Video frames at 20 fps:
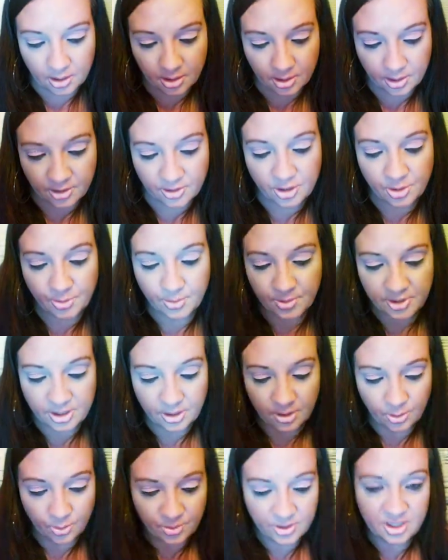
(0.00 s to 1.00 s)
Because you've been
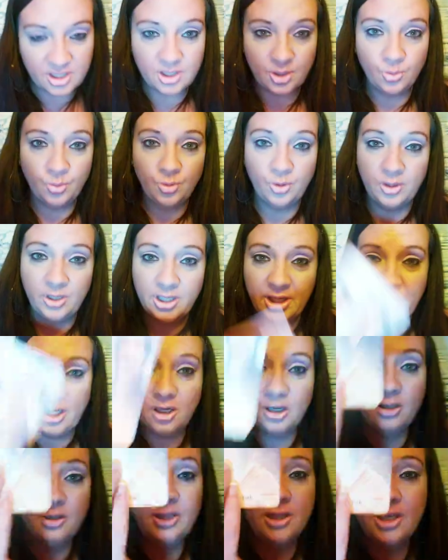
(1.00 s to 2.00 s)
dealing with someone
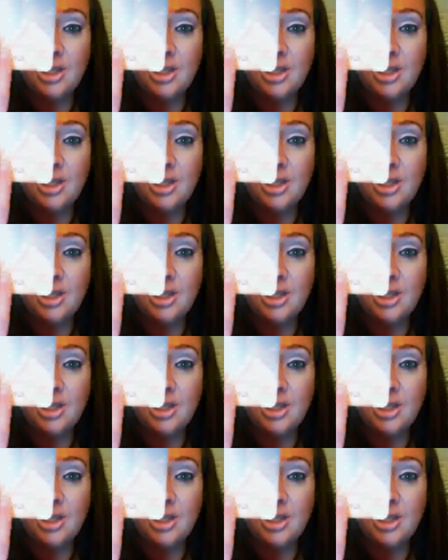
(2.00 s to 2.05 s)
here that